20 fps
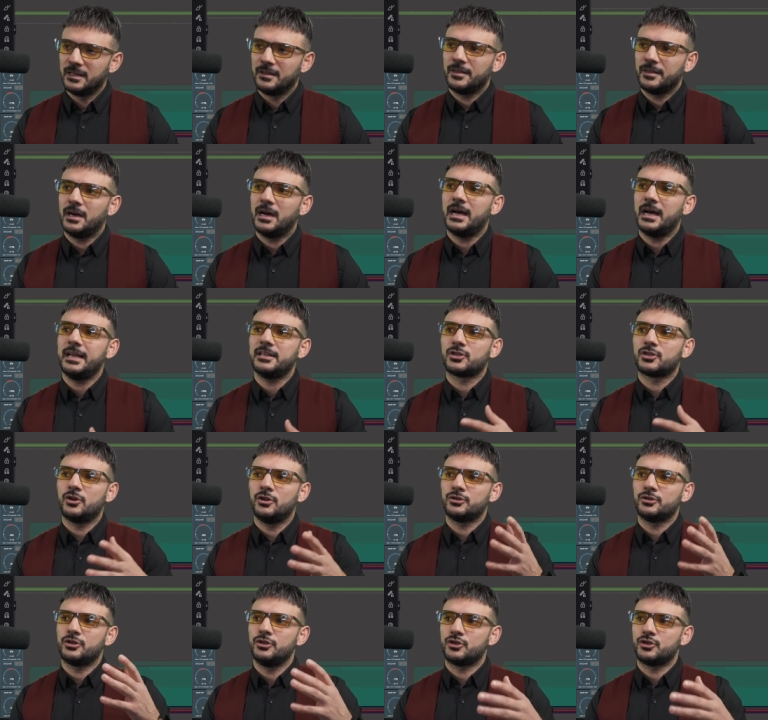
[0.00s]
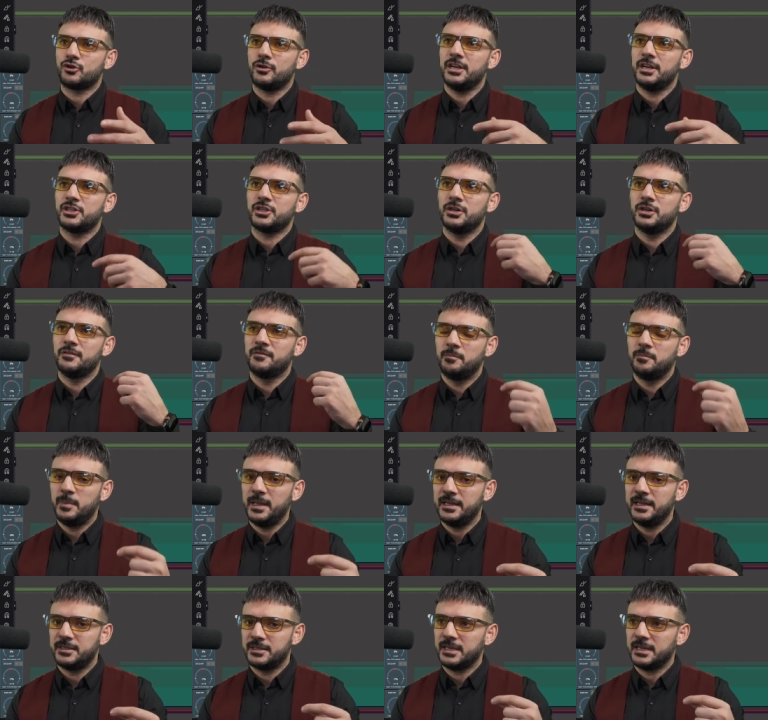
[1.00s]
highest concentration of
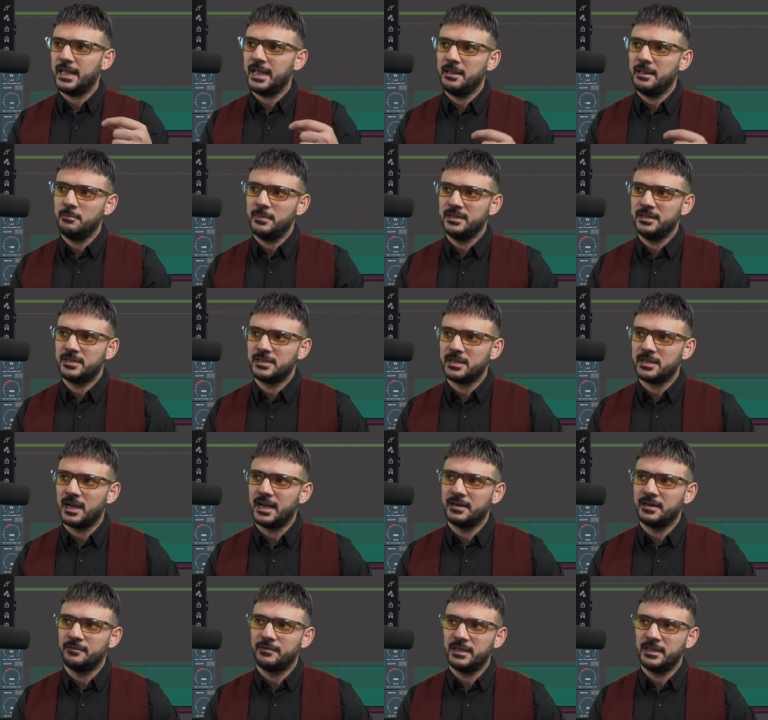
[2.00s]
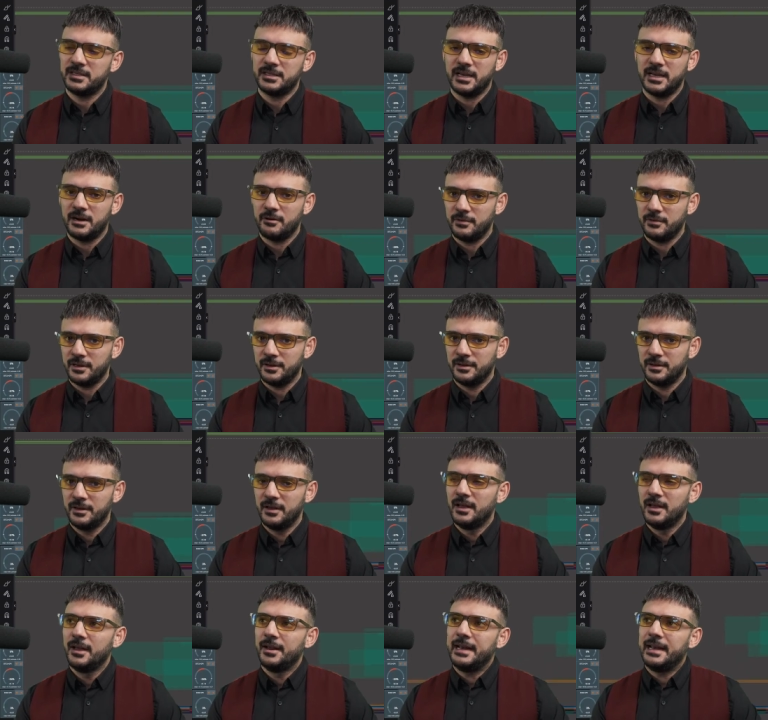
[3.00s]
bids came inside of this area.
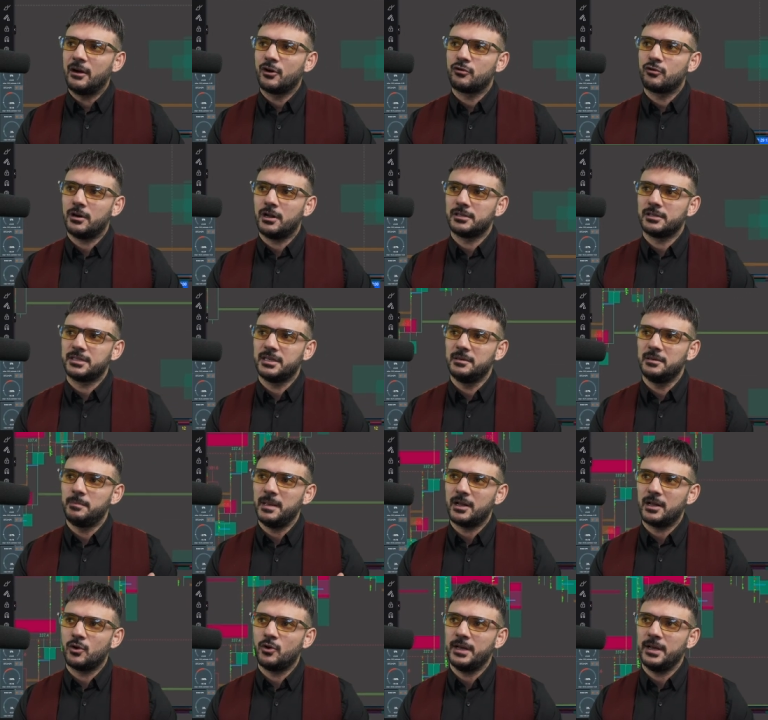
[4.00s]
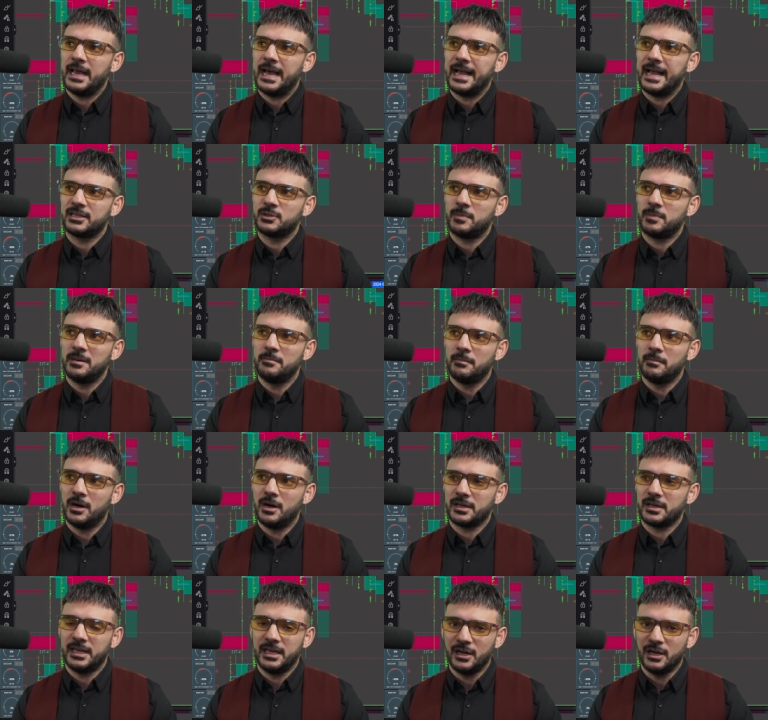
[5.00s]
Now, granted, Bitcoin has been
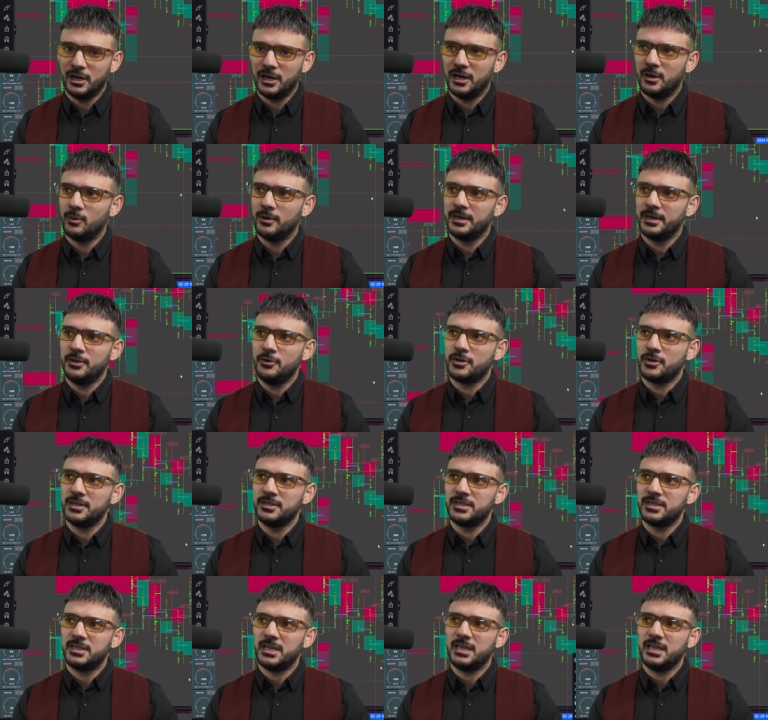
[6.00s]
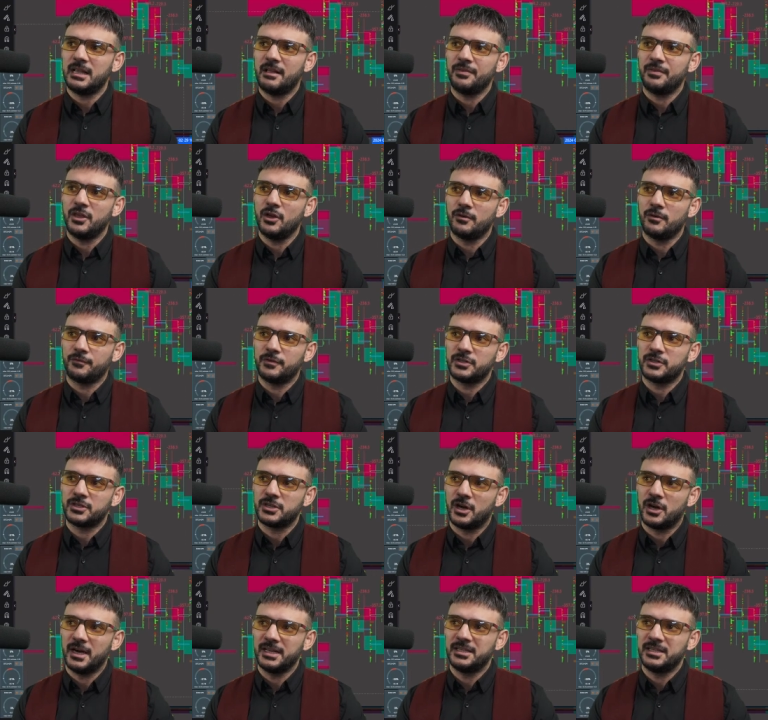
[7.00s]
marking lower, and you can see that the offers
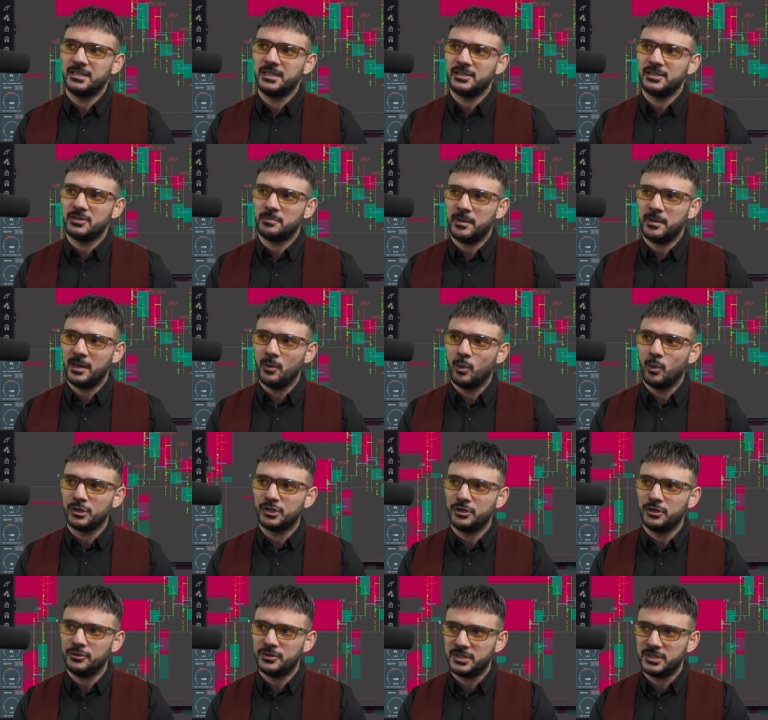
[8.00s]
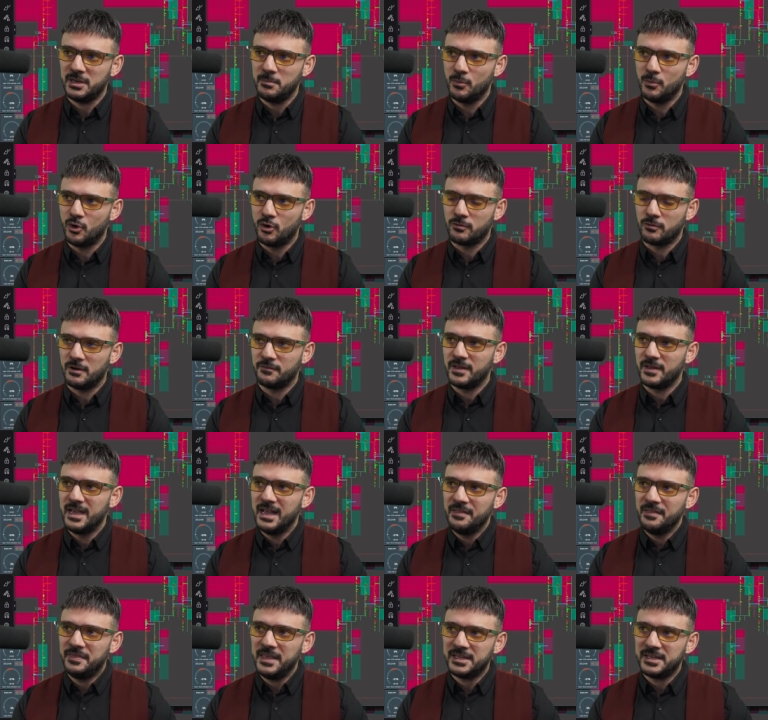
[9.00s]
started to disappear. What do you see more of?
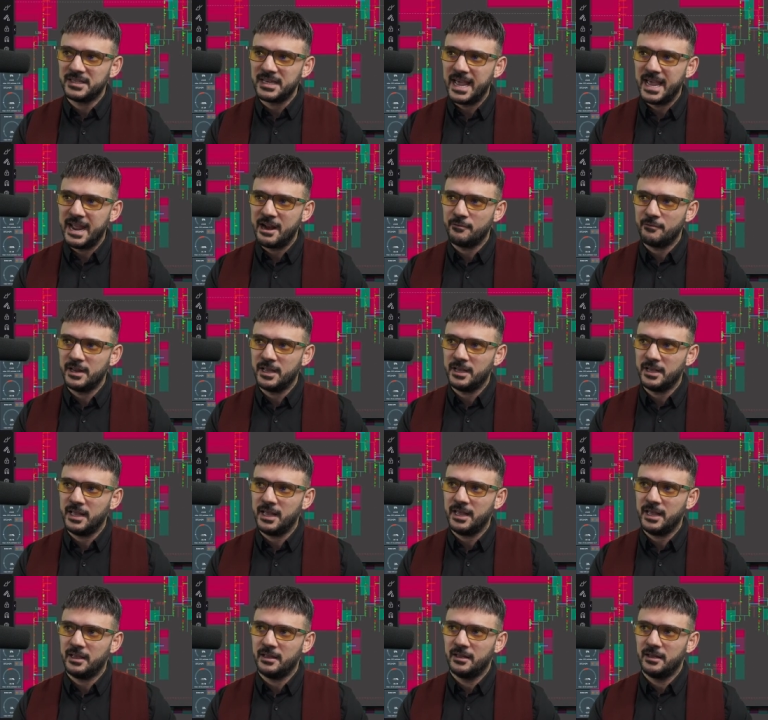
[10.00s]
This area here.